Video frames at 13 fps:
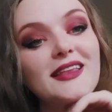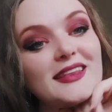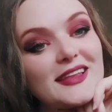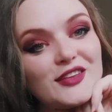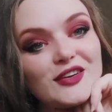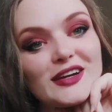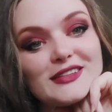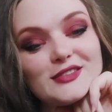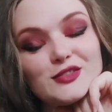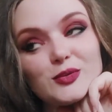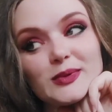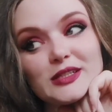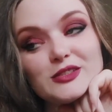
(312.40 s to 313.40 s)
Thank you guys
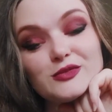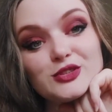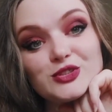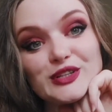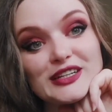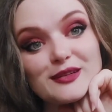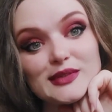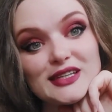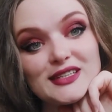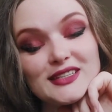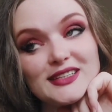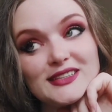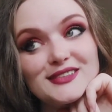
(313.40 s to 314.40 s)
so much for joining me
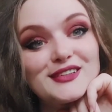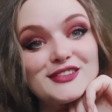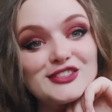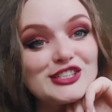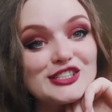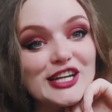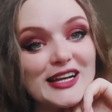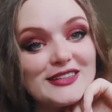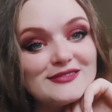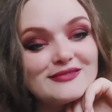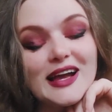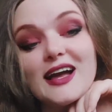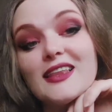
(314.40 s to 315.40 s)
in this little chit chat.
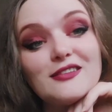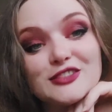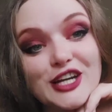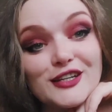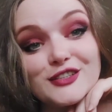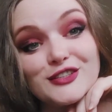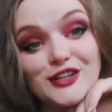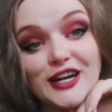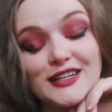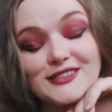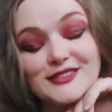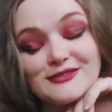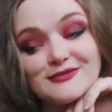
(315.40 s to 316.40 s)
I love chatting to you
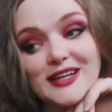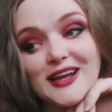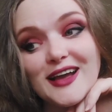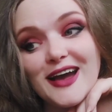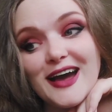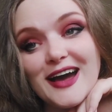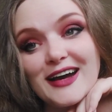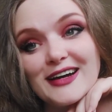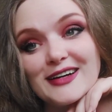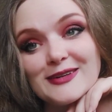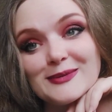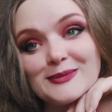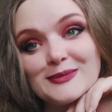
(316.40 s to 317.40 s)
guys.
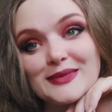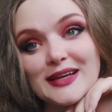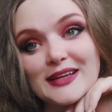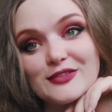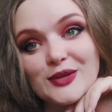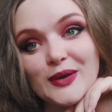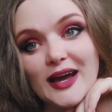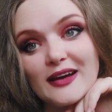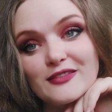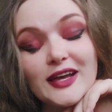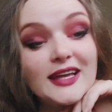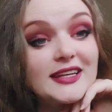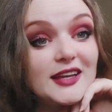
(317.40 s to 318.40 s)
If you
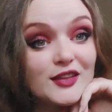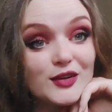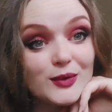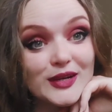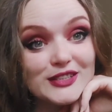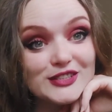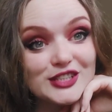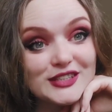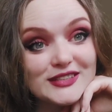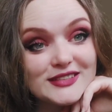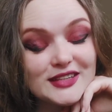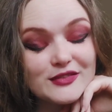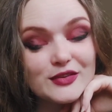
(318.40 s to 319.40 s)
have any other
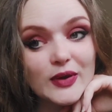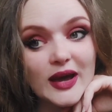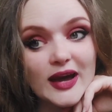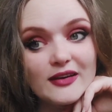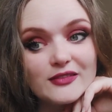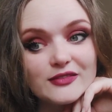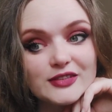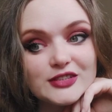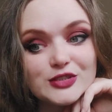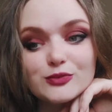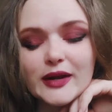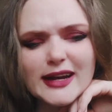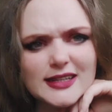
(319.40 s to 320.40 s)
questions, if you have
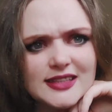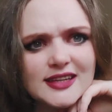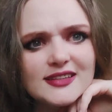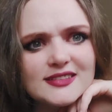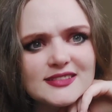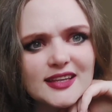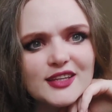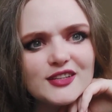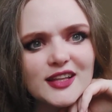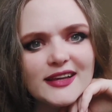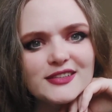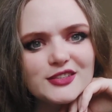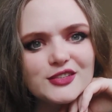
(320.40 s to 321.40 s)
direct things that you'd
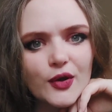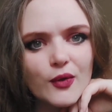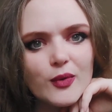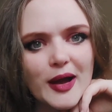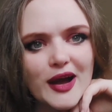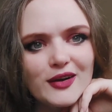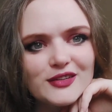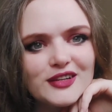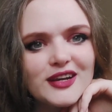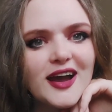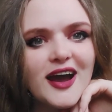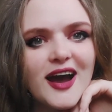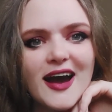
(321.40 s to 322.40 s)
like to know about,
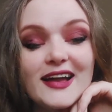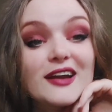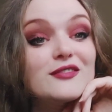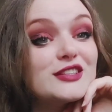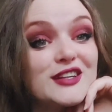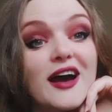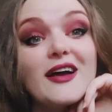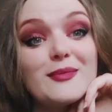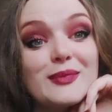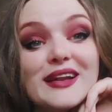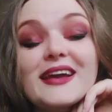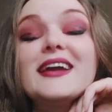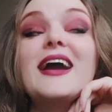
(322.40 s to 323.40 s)
I have the time
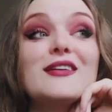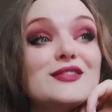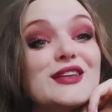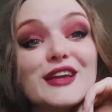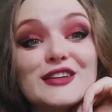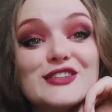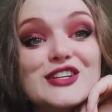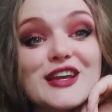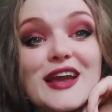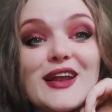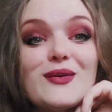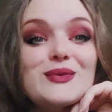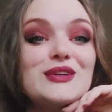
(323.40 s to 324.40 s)
and I have the energy,
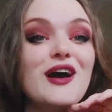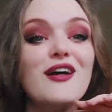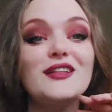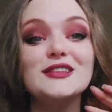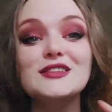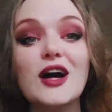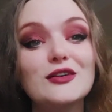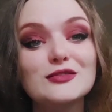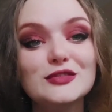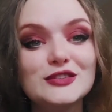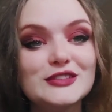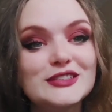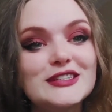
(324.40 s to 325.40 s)
and I would love
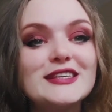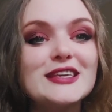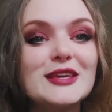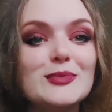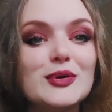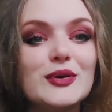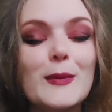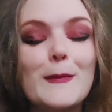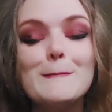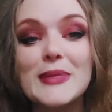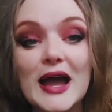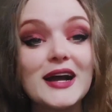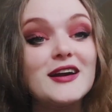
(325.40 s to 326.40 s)
to keep
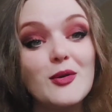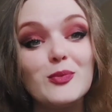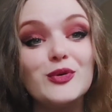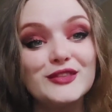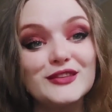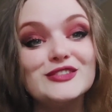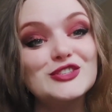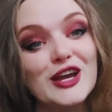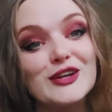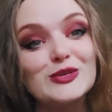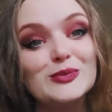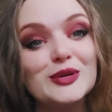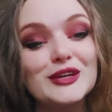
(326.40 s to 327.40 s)
back up with this
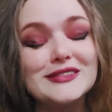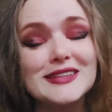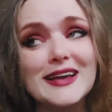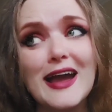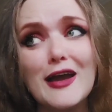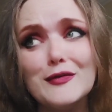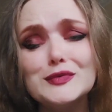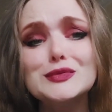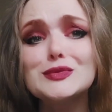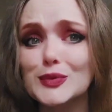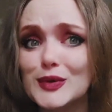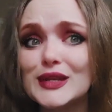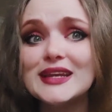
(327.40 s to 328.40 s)
channel because I have
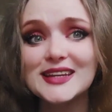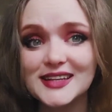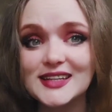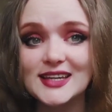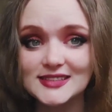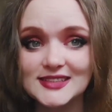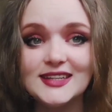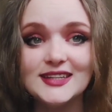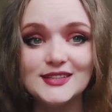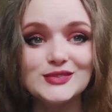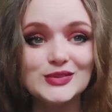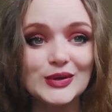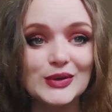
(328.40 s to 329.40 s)
sorely neglected it.
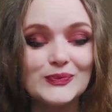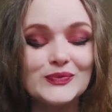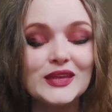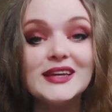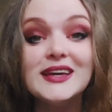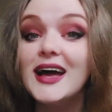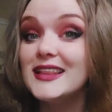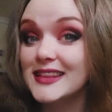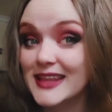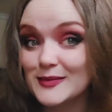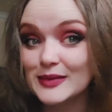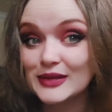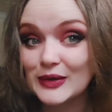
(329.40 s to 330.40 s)
So
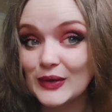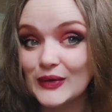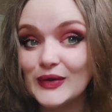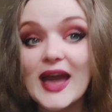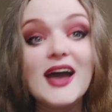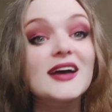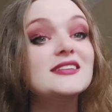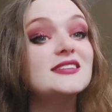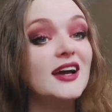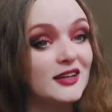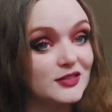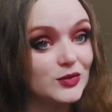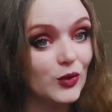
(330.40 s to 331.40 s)
let me know, and
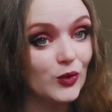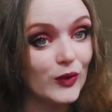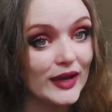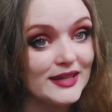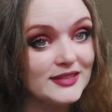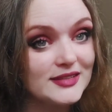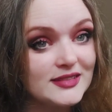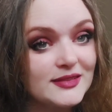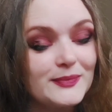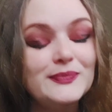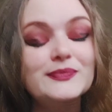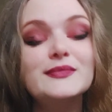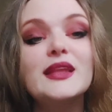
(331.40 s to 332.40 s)
as always,
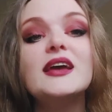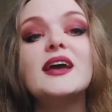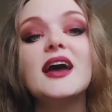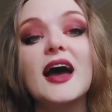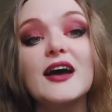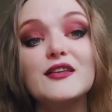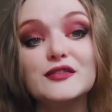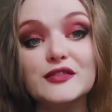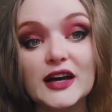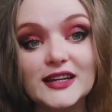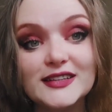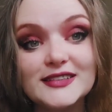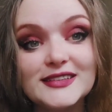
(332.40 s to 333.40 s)
have
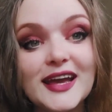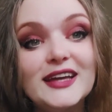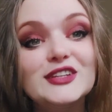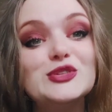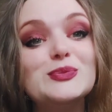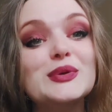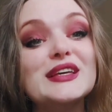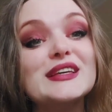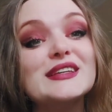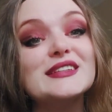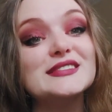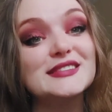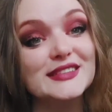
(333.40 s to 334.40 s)
fun and
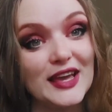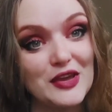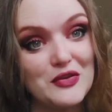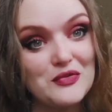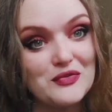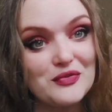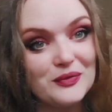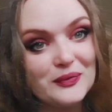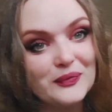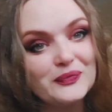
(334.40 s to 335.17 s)
be safe.